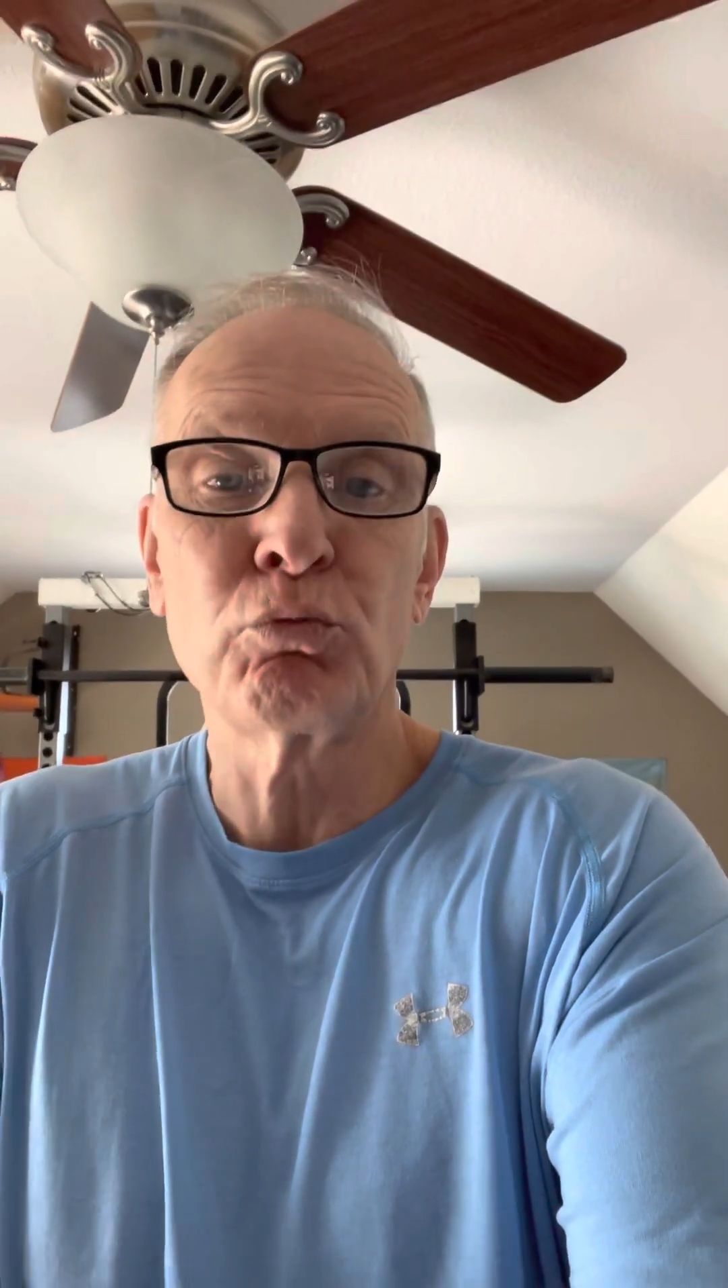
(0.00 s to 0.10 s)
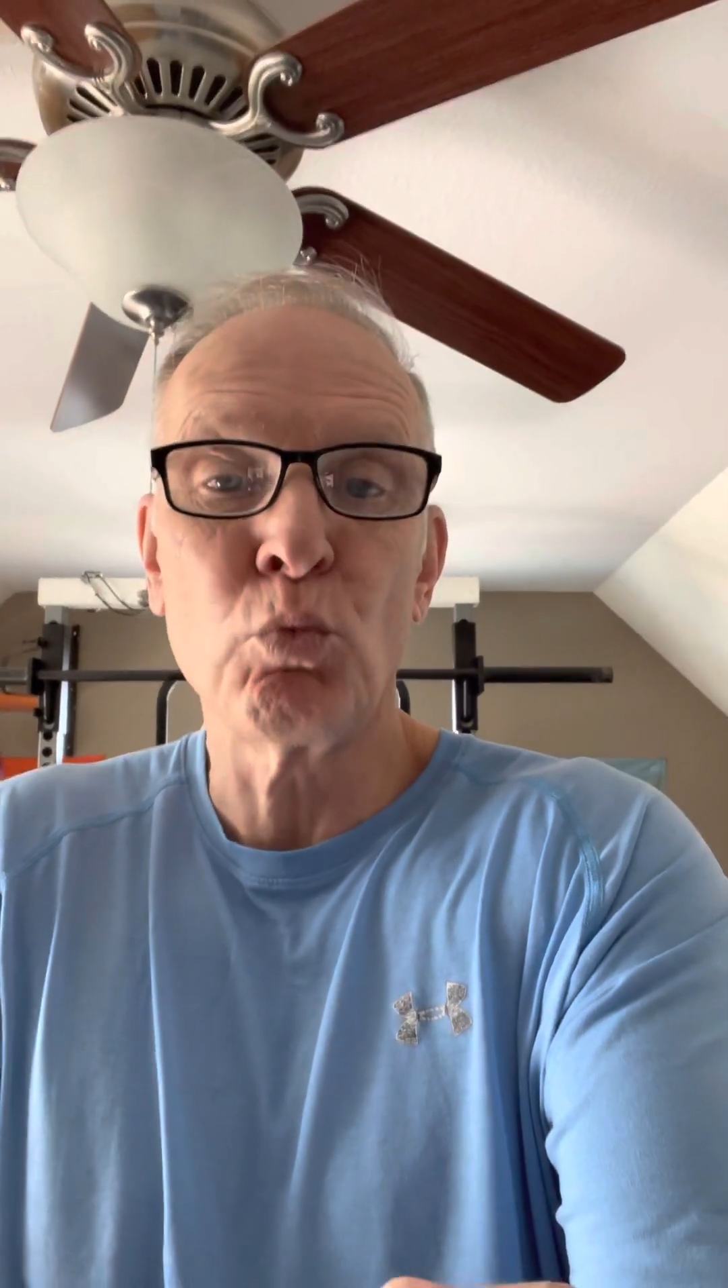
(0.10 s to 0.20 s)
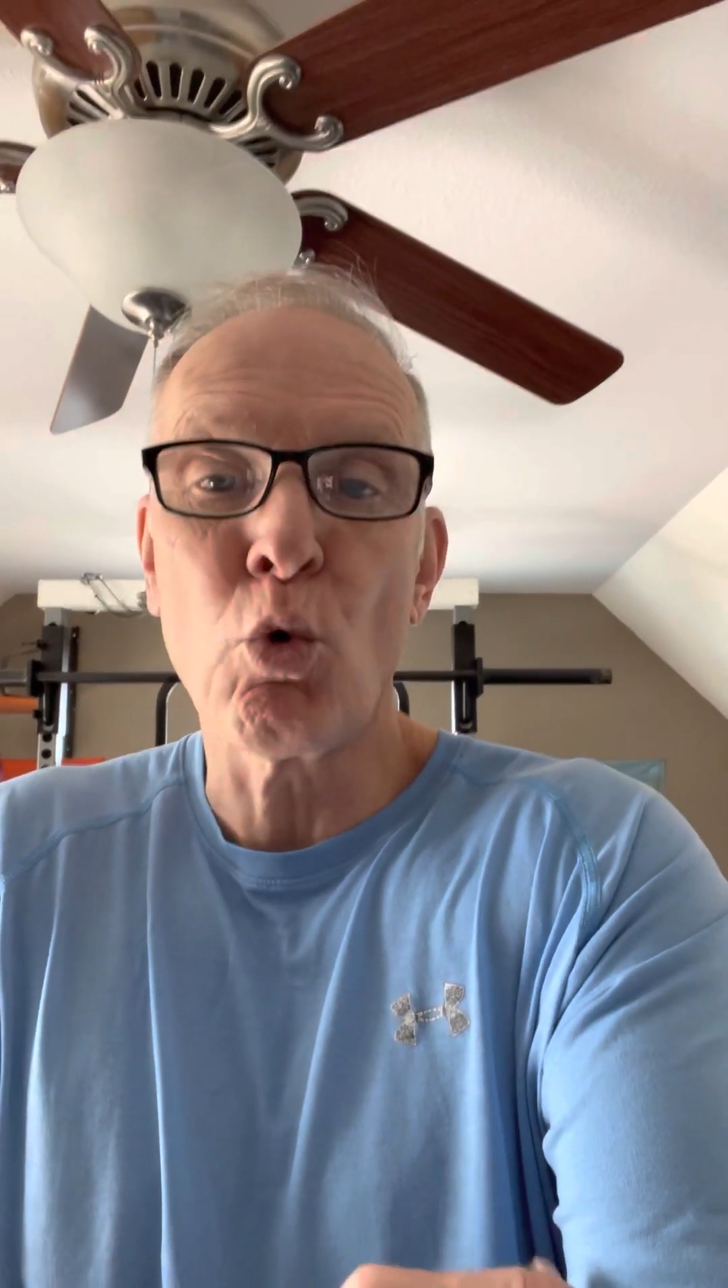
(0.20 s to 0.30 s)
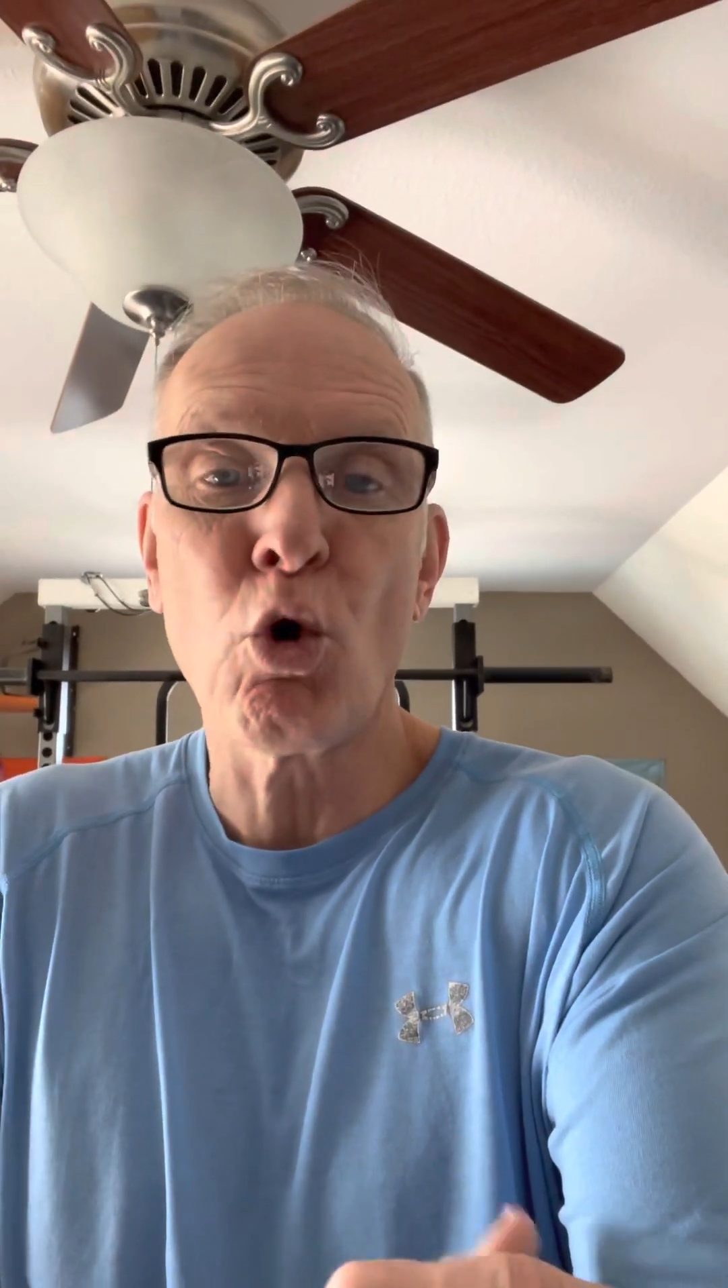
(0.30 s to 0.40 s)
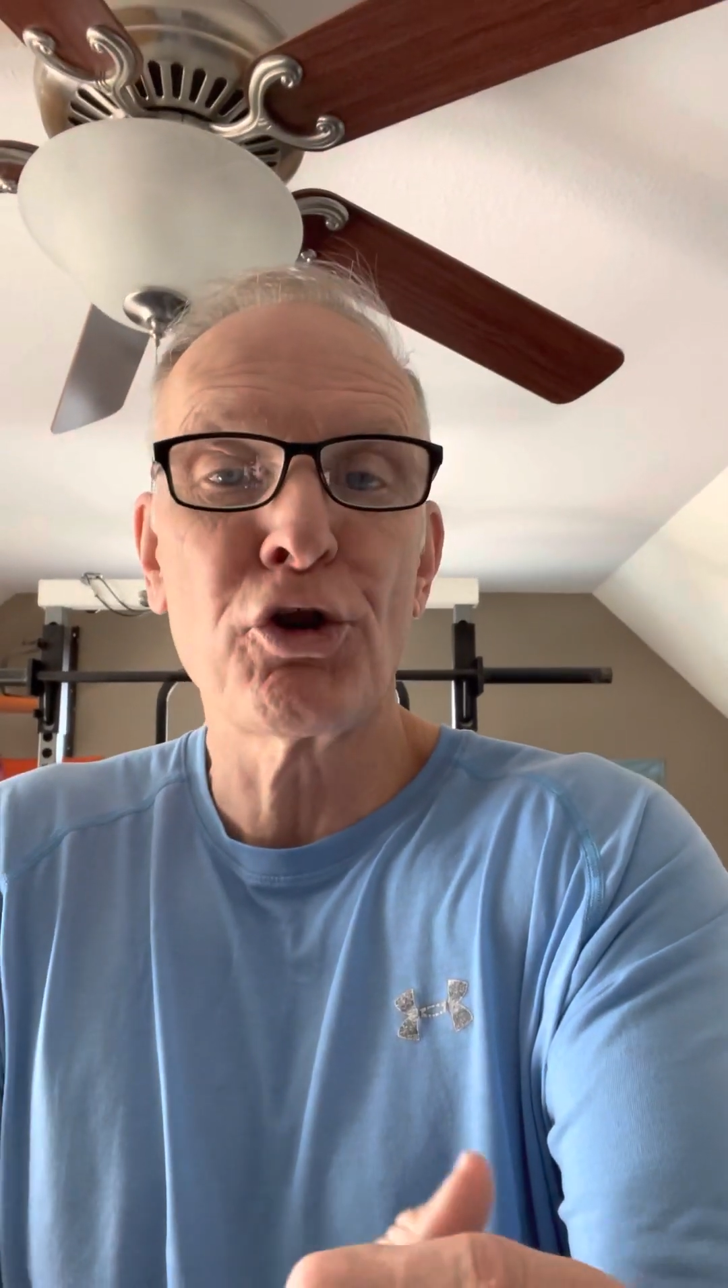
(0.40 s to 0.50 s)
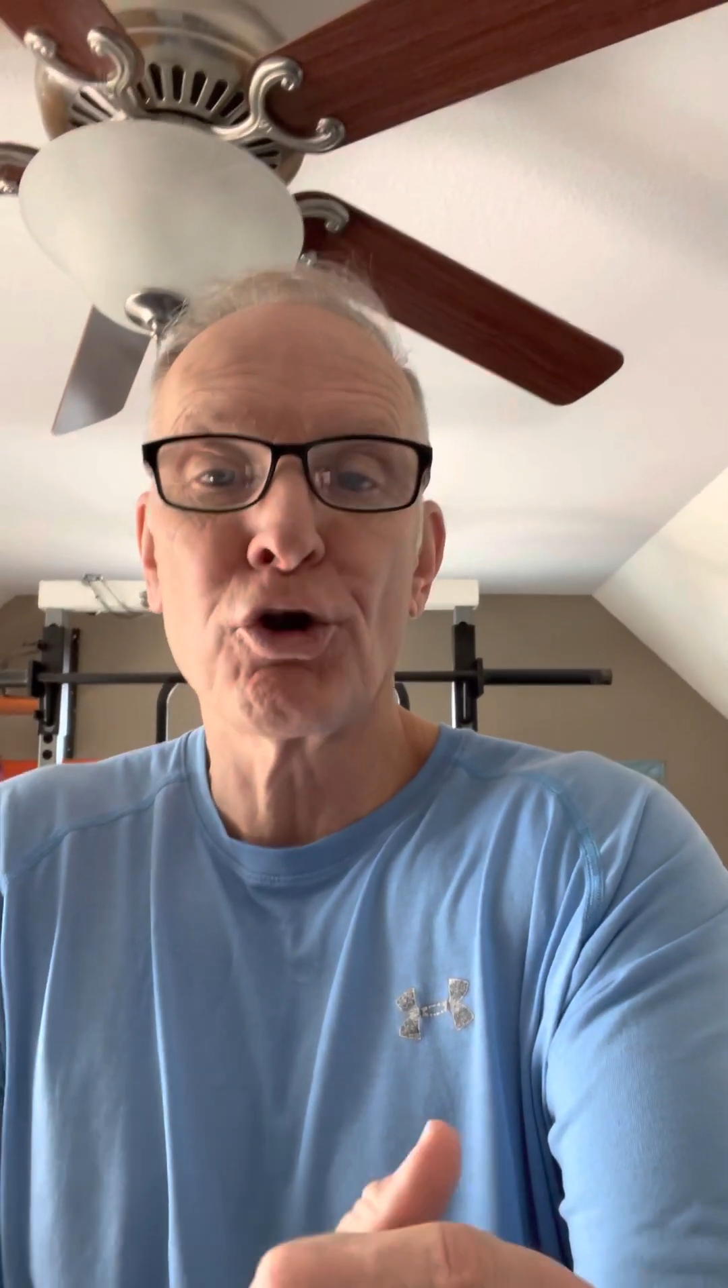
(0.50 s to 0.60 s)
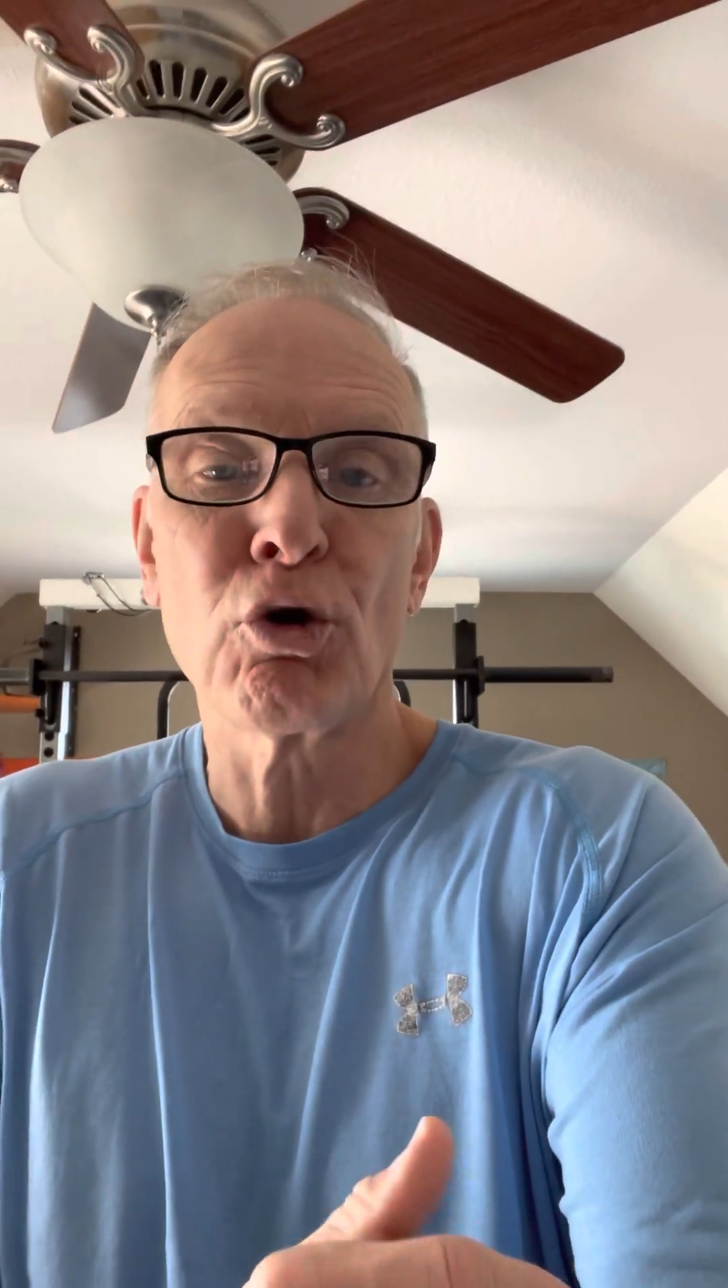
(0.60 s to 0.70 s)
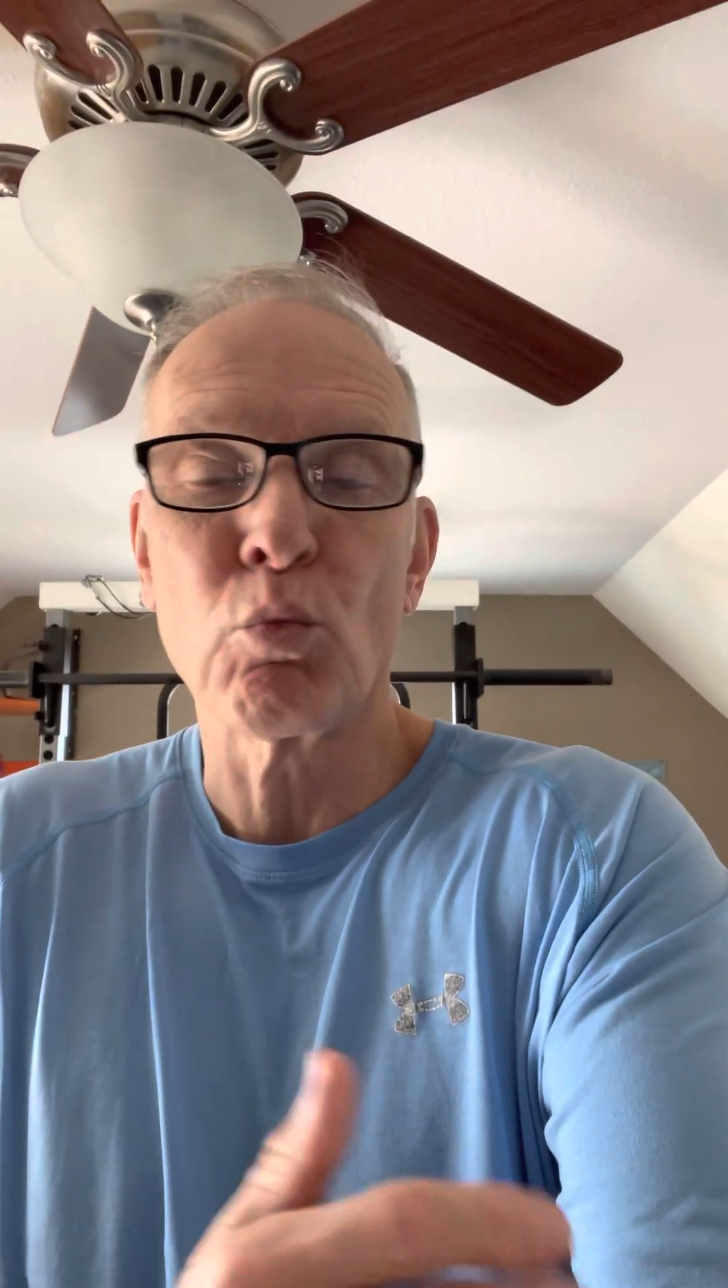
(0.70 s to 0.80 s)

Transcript: Warrior